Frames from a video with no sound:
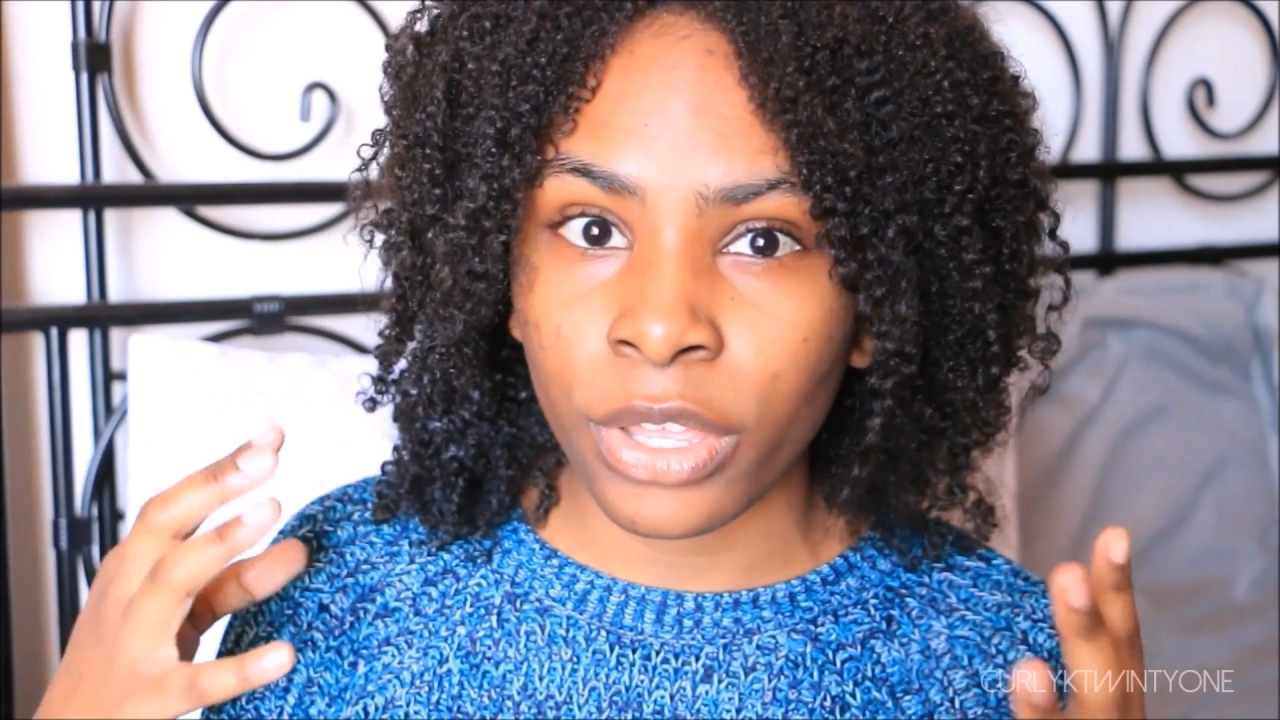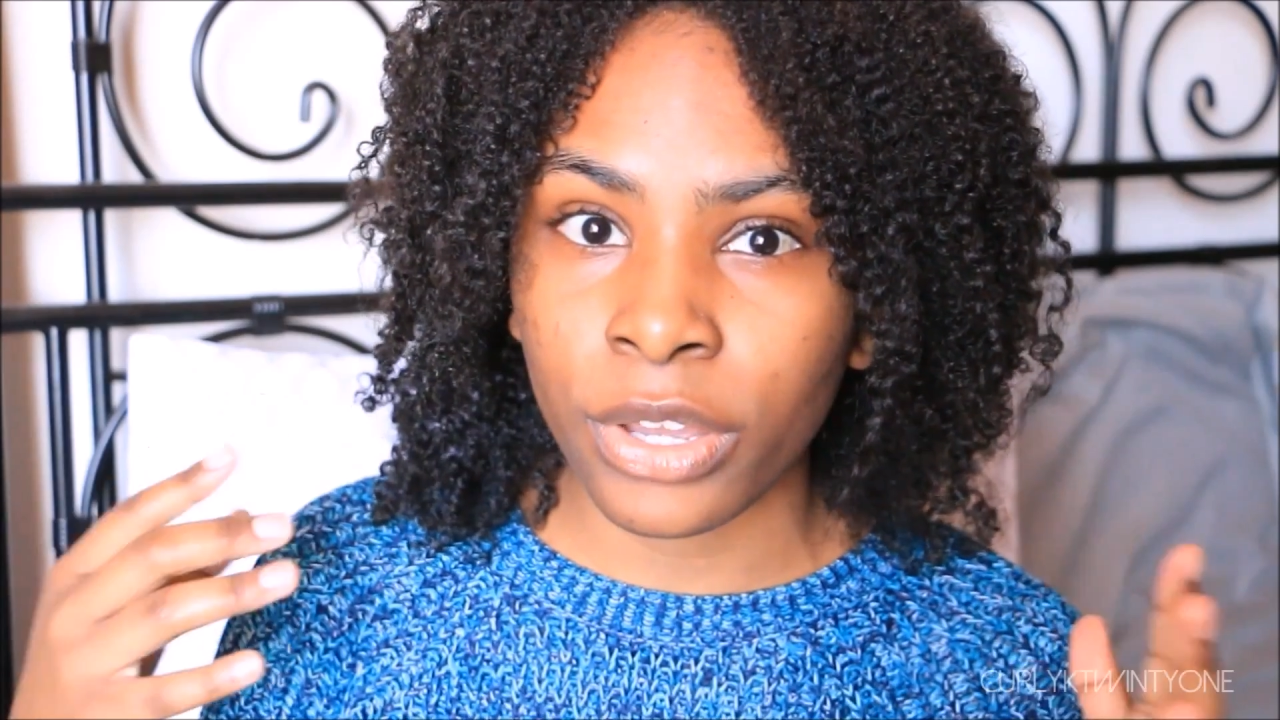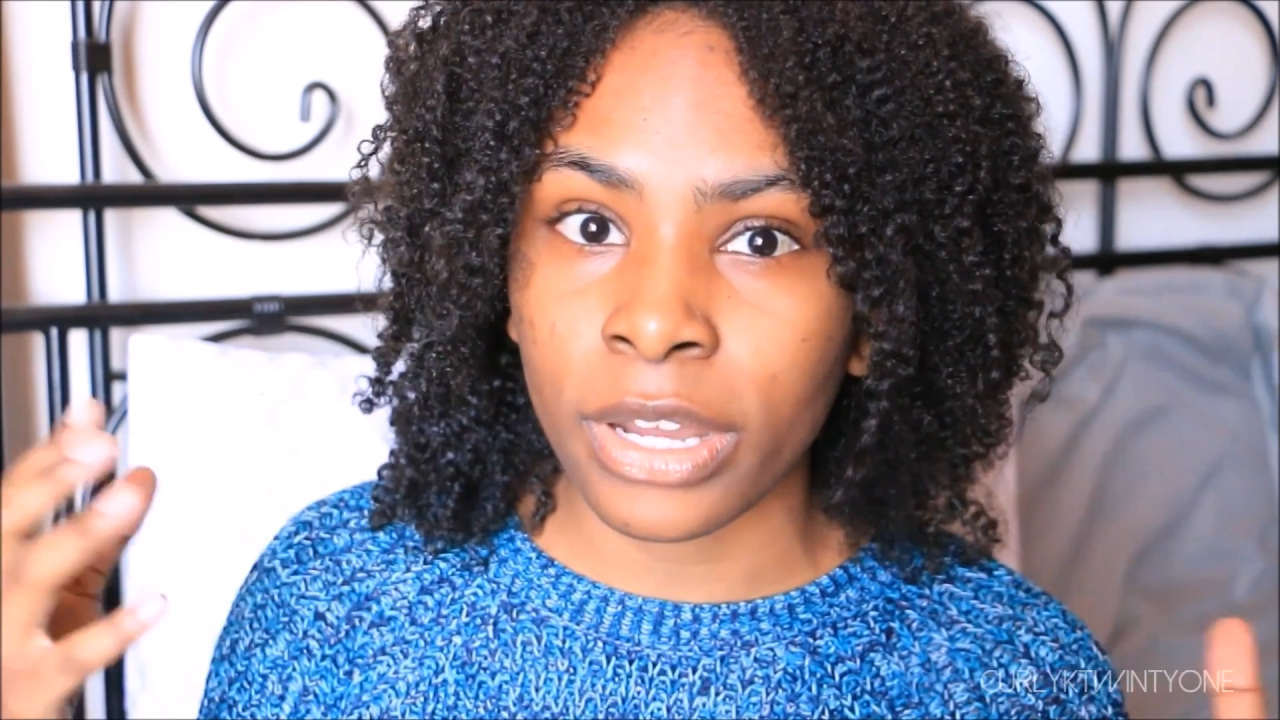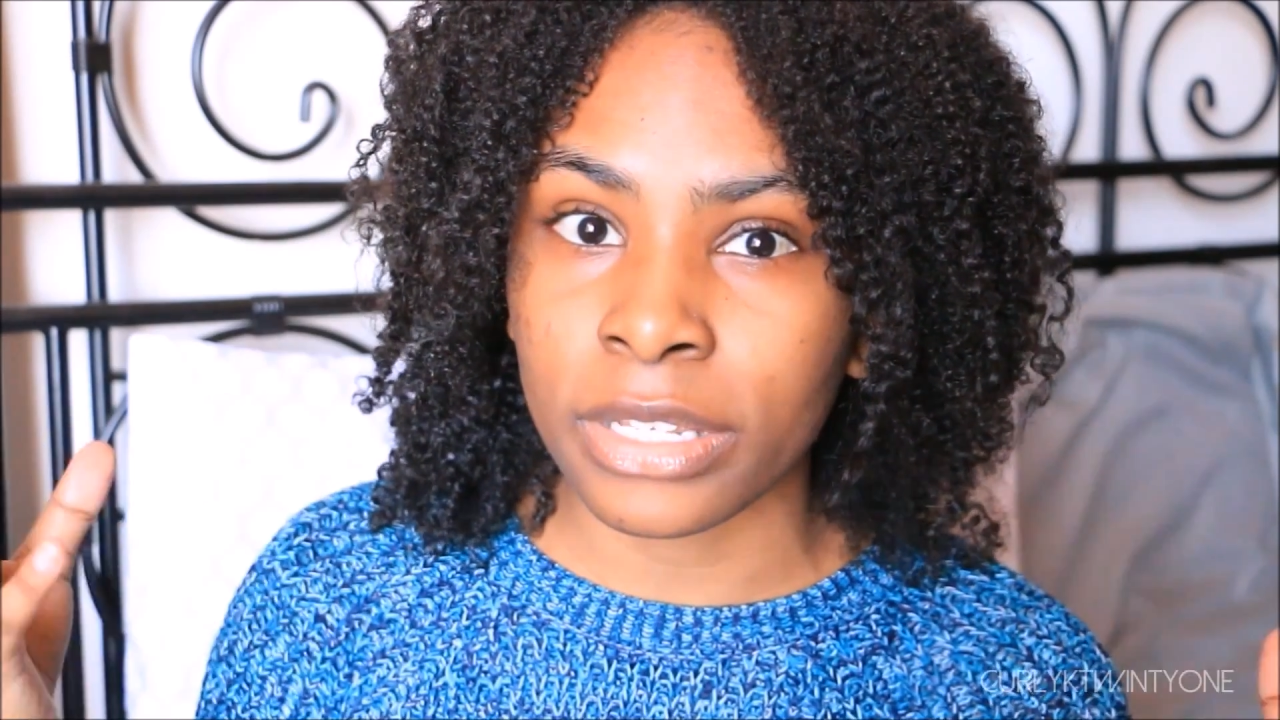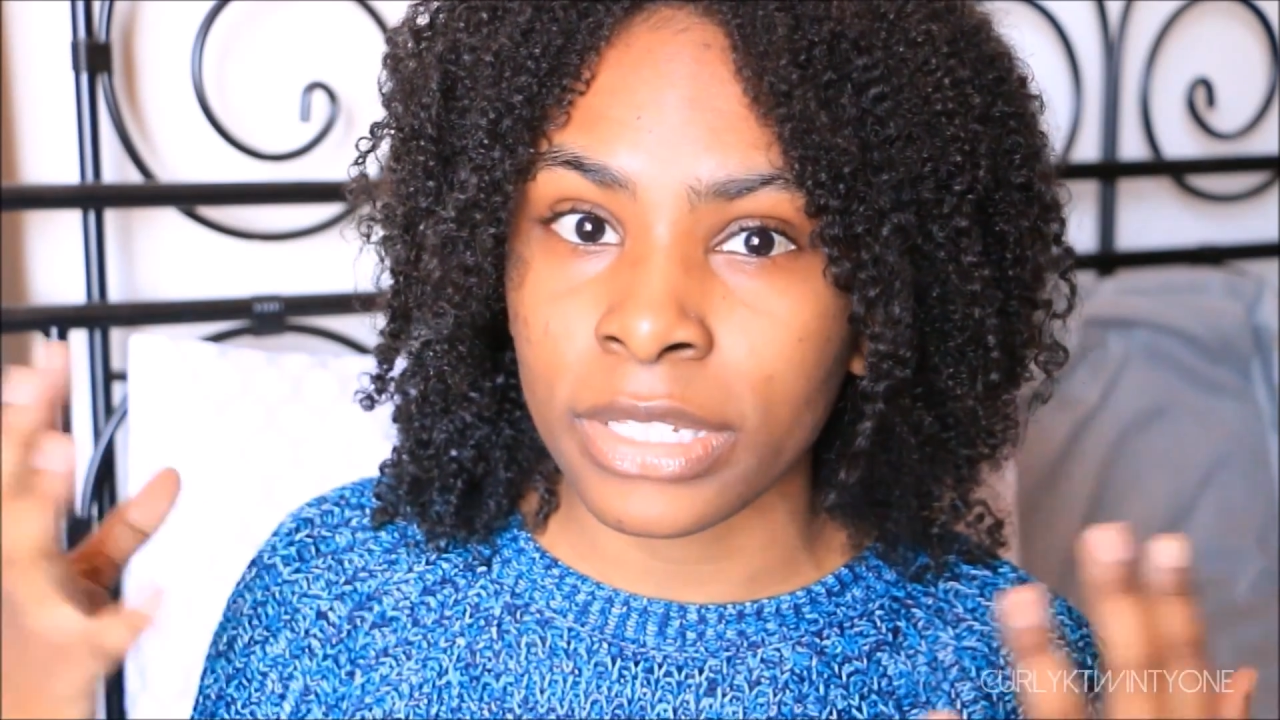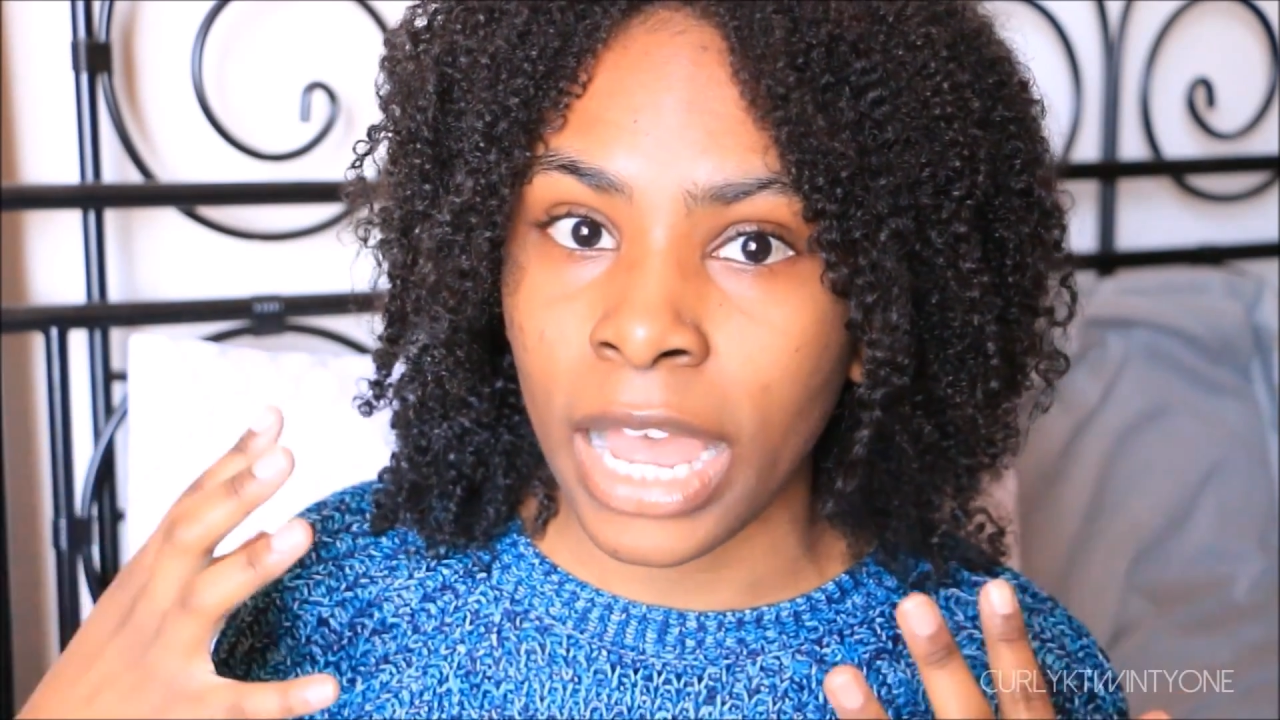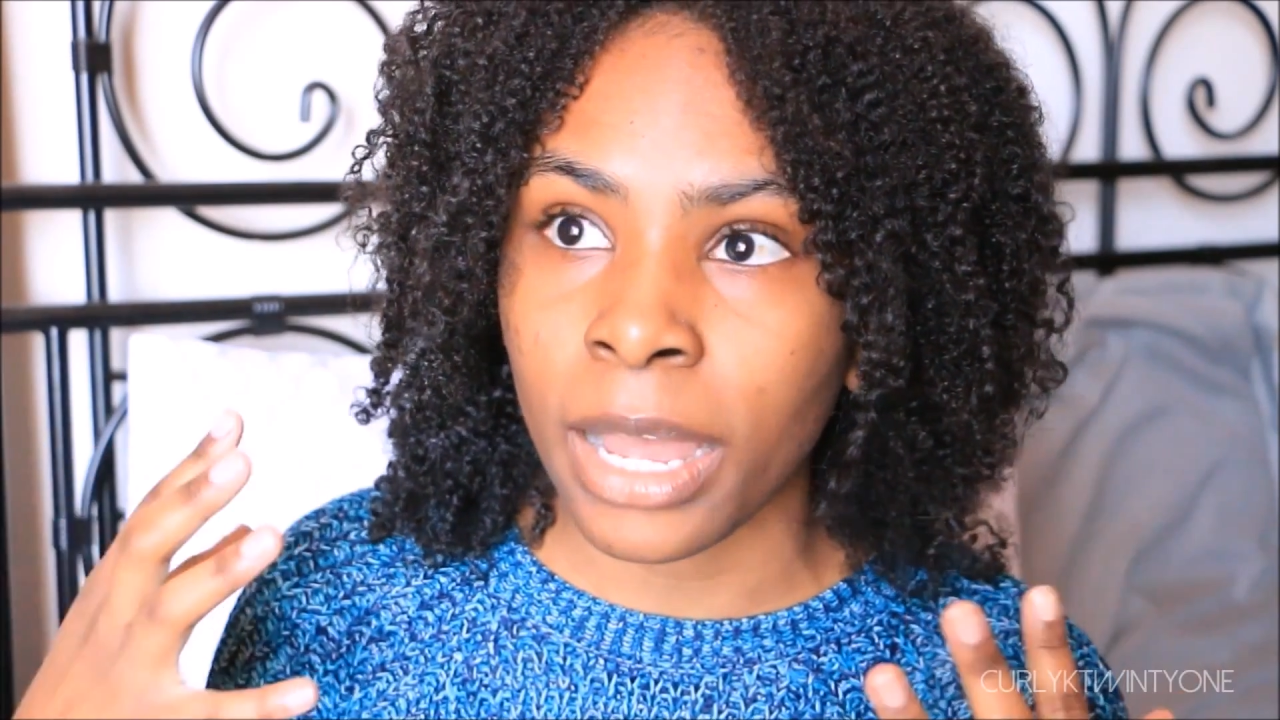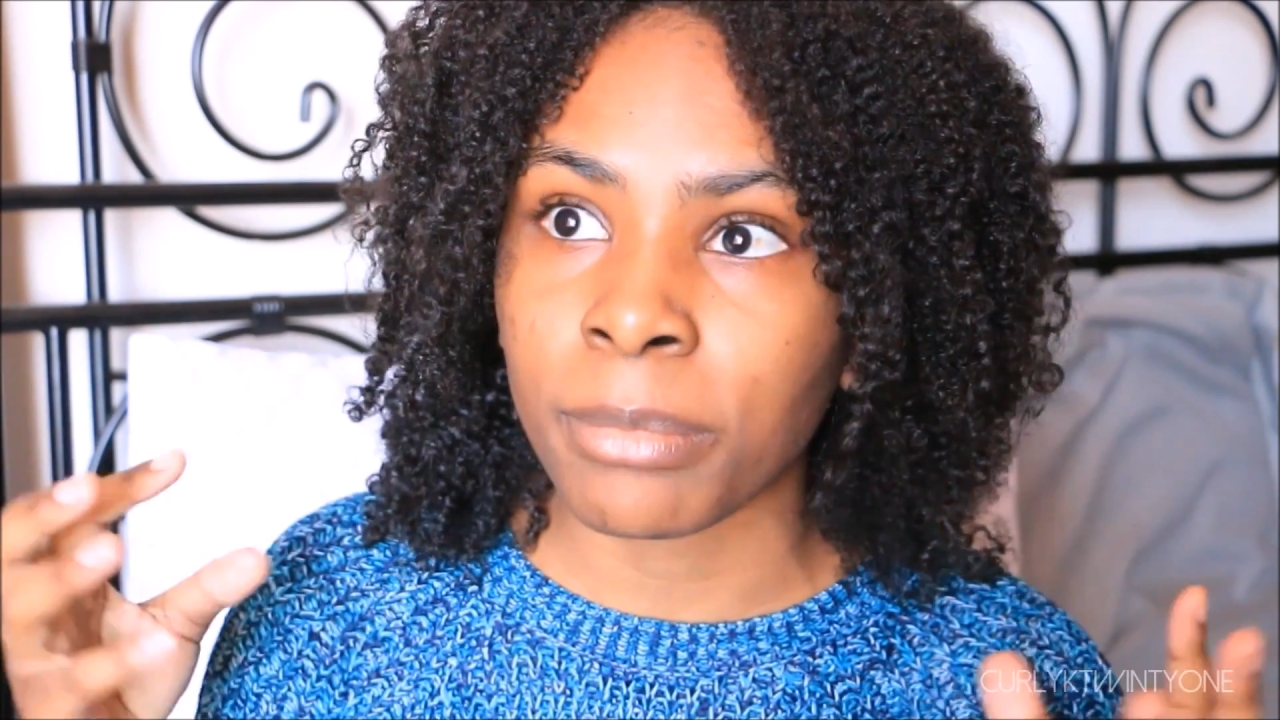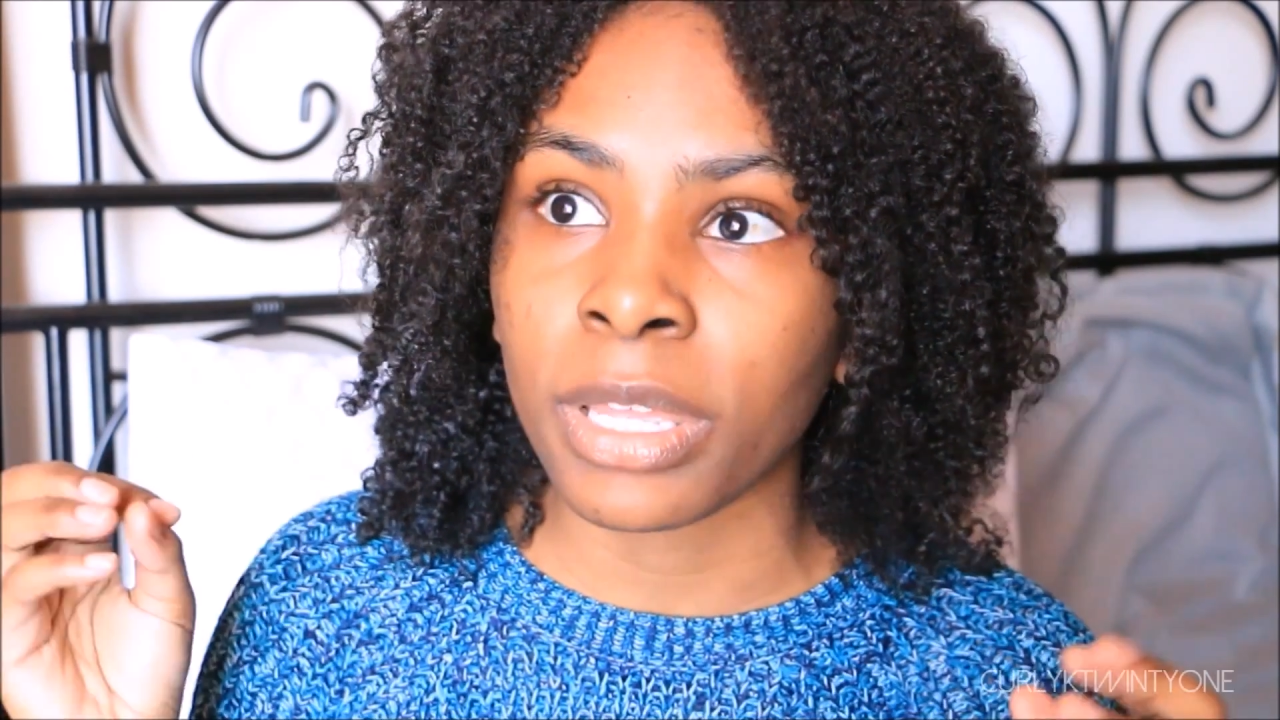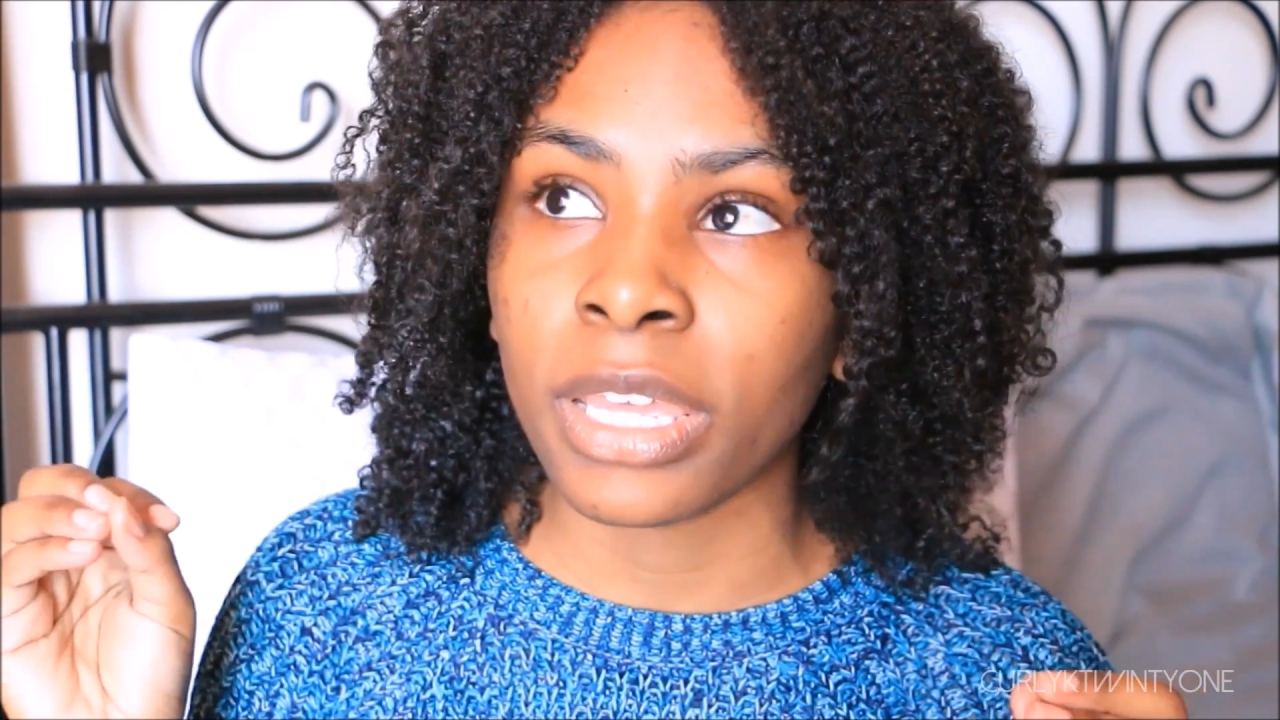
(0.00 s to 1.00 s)
oil on
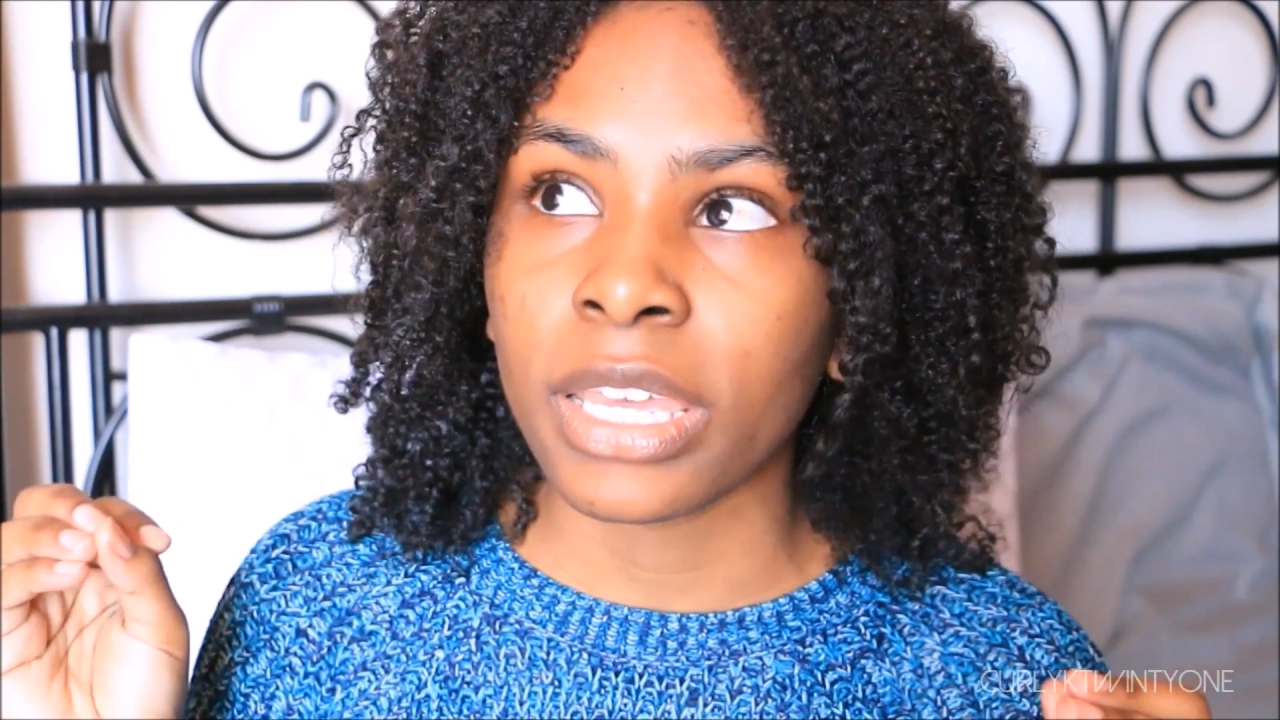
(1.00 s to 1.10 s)
top